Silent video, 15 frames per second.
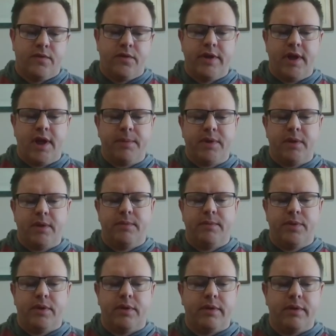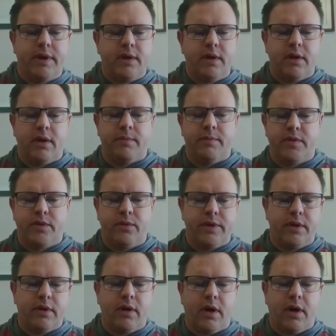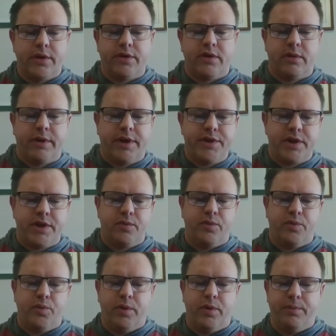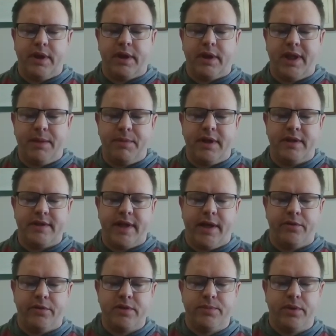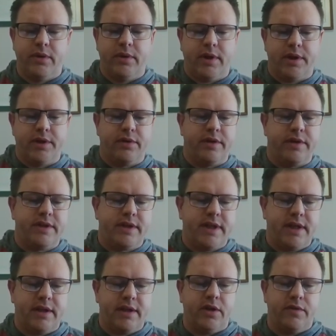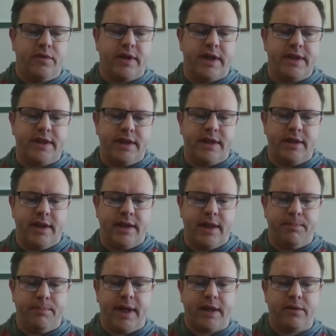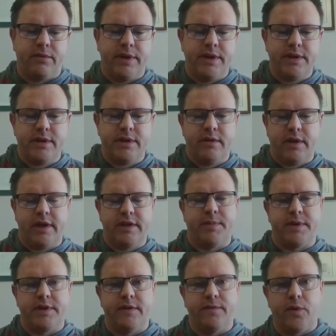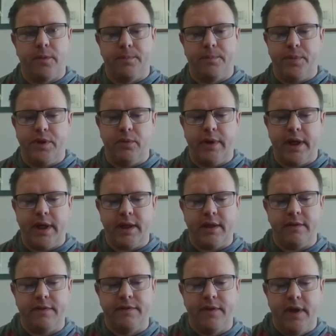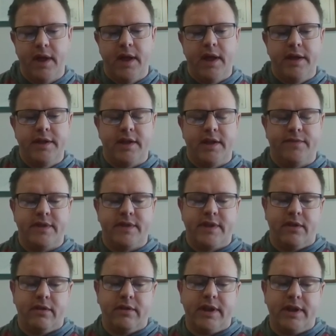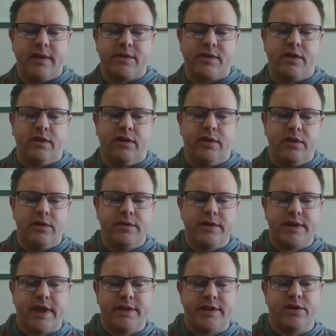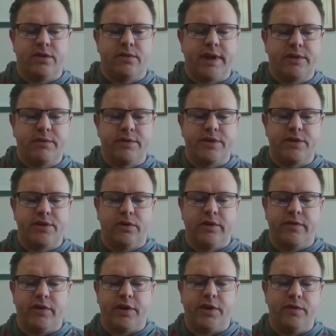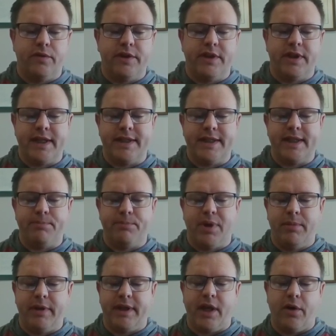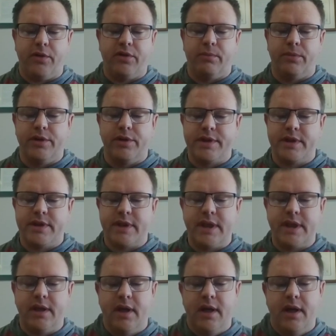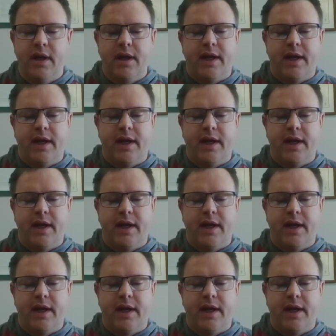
So for the upcoming period, school year, our determination would be a claimant is eligible under the stated COVID-19 impact reason, especially for PUA, if the facility is closed as a direct result of the COVID-19 public health emergency,